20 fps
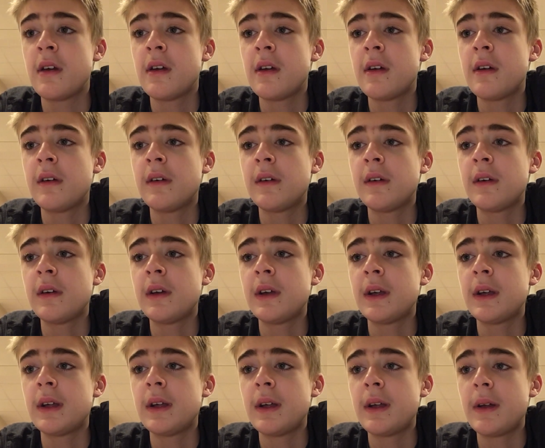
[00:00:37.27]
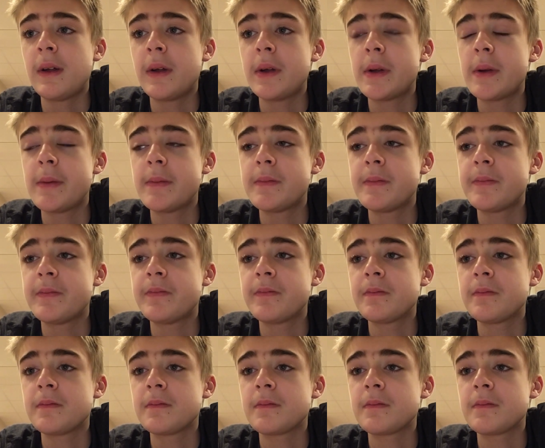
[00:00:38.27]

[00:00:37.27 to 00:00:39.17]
(no one is talking)